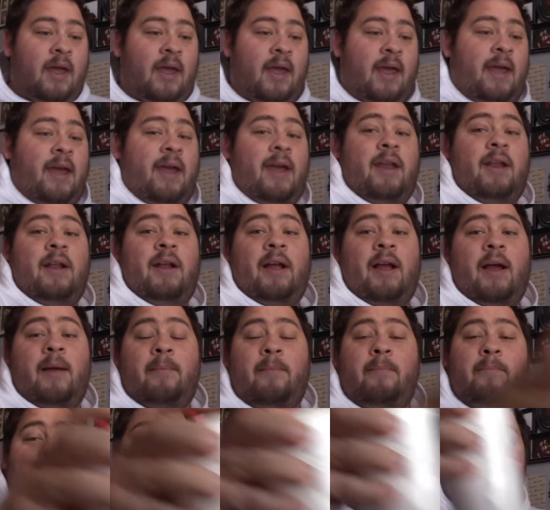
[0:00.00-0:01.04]
And I got
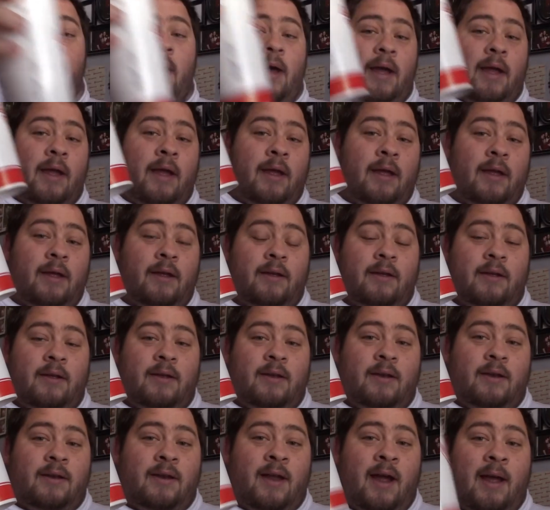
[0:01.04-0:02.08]
my
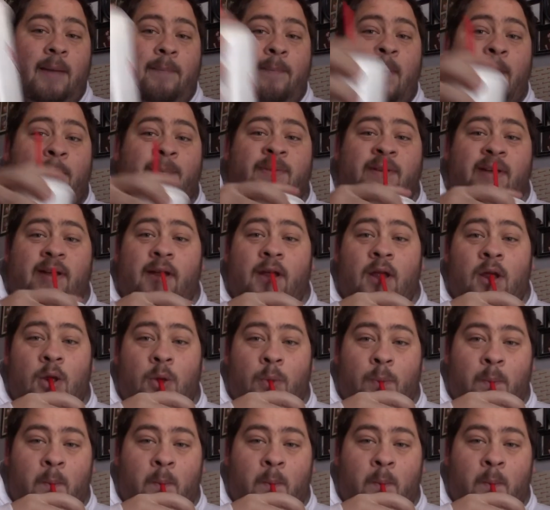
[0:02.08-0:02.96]
Diet Pepsi.